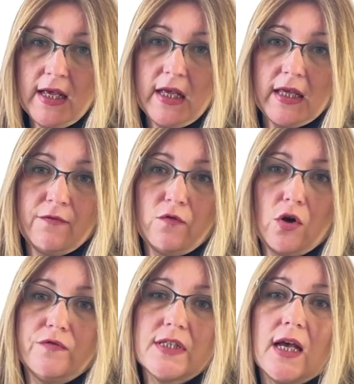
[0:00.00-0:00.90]

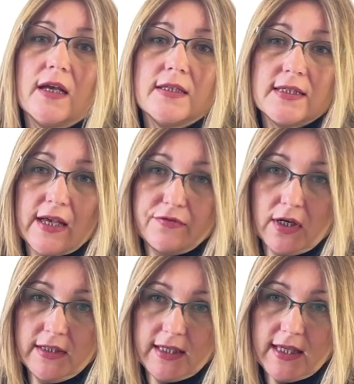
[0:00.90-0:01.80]
involves
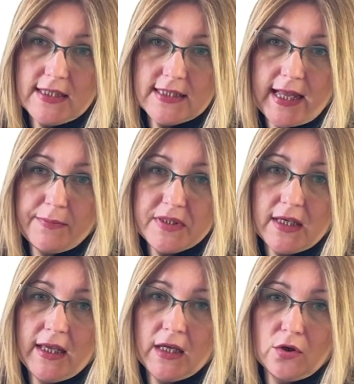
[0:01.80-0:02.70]
several key steps,
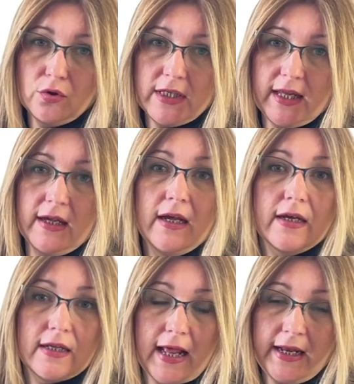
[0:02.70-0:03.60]
including
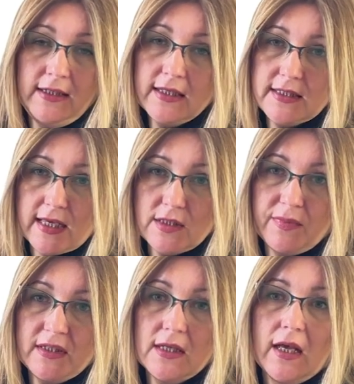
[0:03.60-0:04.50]
client
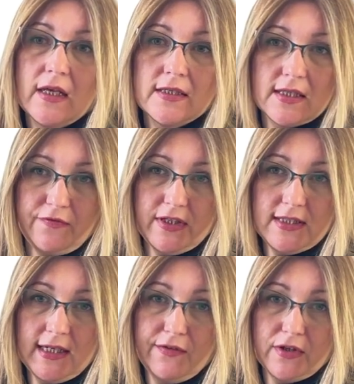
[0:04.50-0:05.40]
assessment, service
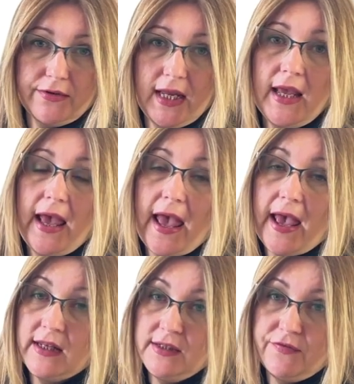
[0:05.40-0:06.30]
delivery,
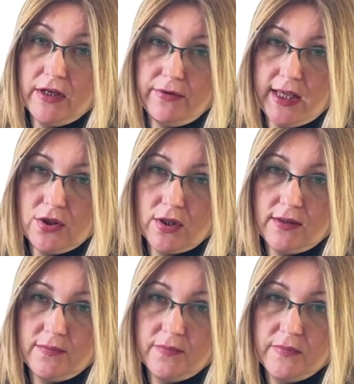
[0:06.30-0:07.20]
and evaluation.
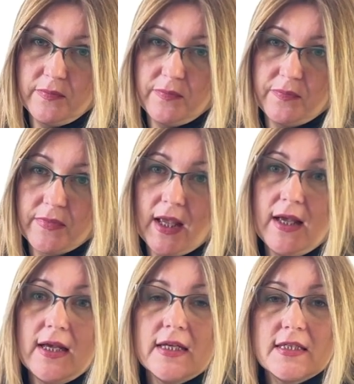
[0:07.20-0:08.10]

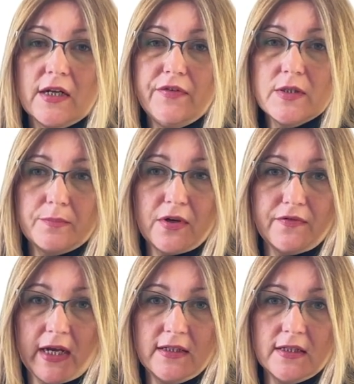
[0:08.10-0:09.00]
Service
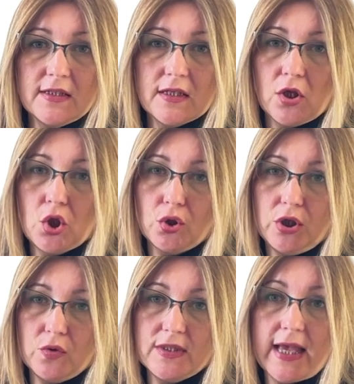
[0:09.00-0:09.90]
providers should
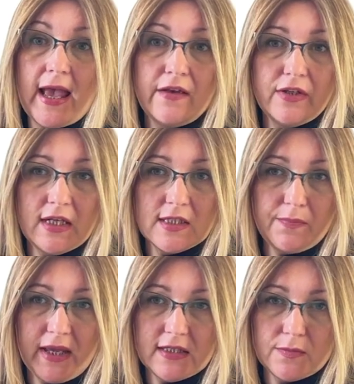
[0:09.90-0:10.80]
use
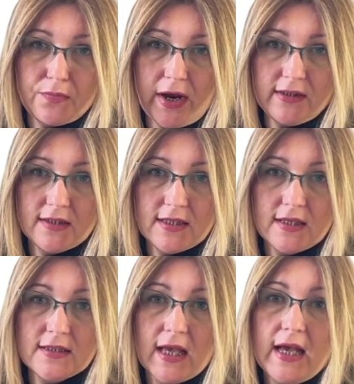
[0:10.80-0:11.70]
evidence-based
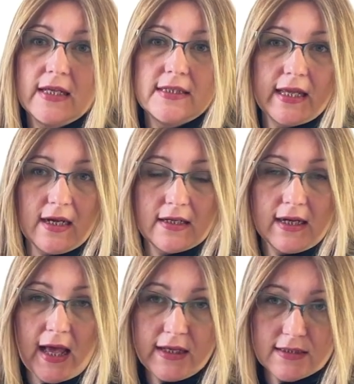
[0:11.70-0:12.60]
practices, take a
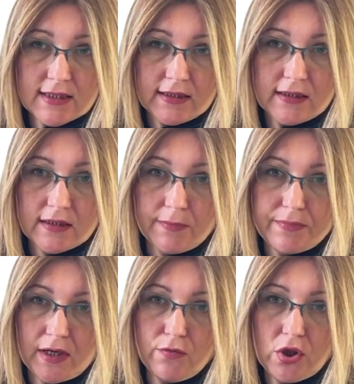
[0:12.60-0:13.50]
client-centered
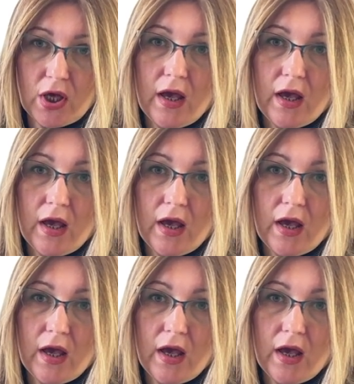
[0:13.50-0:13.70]
approach,